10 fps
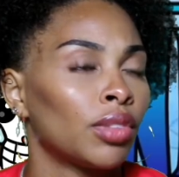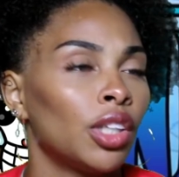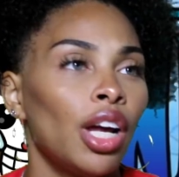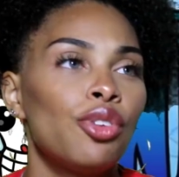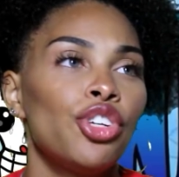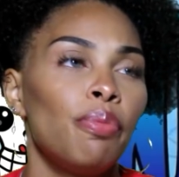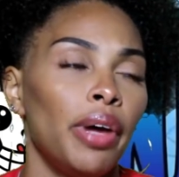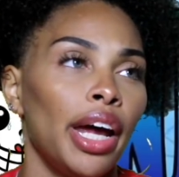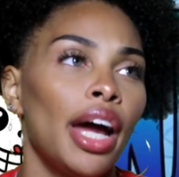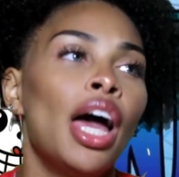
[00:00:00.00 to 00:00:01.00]
Now,
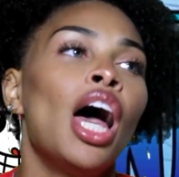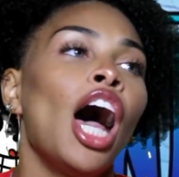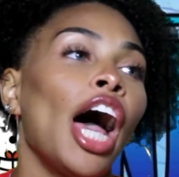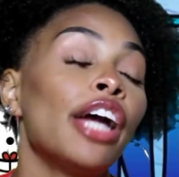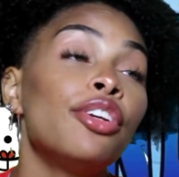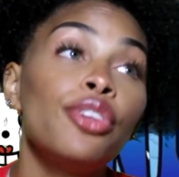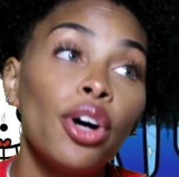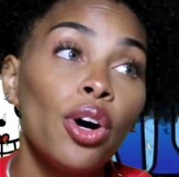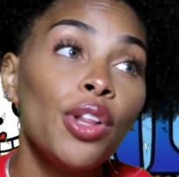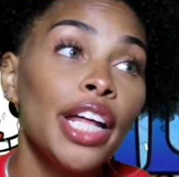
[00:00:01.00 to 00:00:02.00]
Jinbei, I
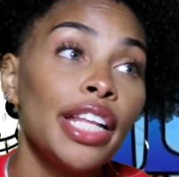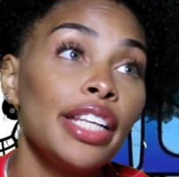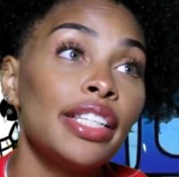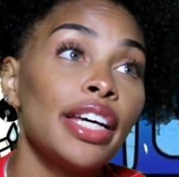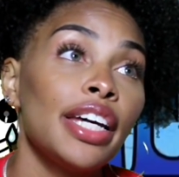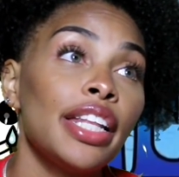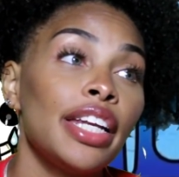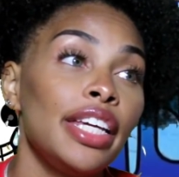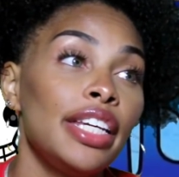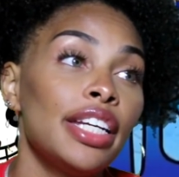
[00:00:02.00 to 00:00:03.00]
know that they said that
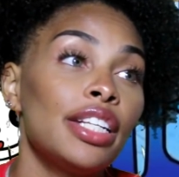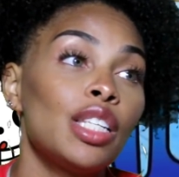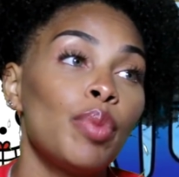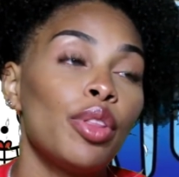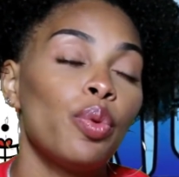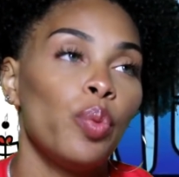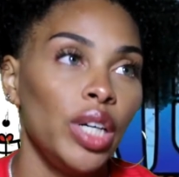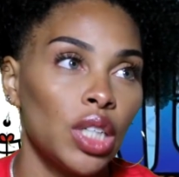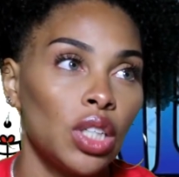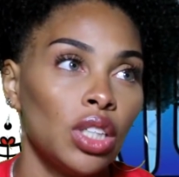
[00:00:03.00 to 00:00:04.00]
he didn't spin the
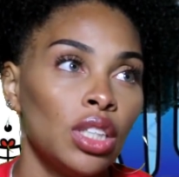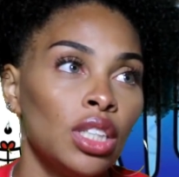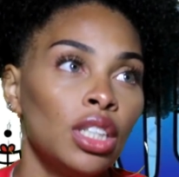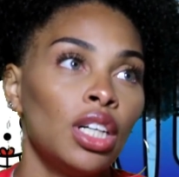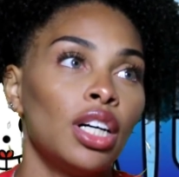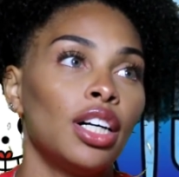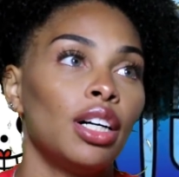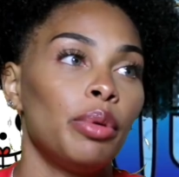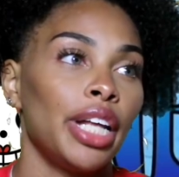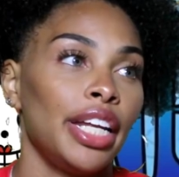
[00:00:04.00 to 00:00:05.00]
wheel,
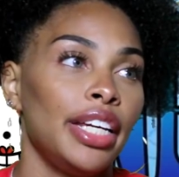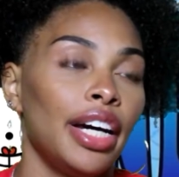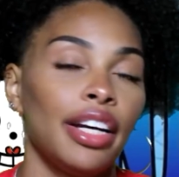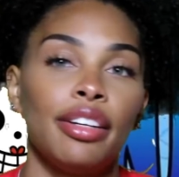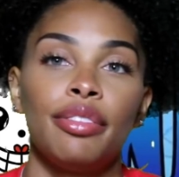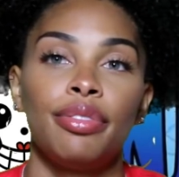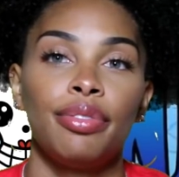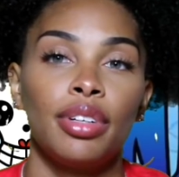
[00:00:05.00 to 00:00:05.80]
and that he kind of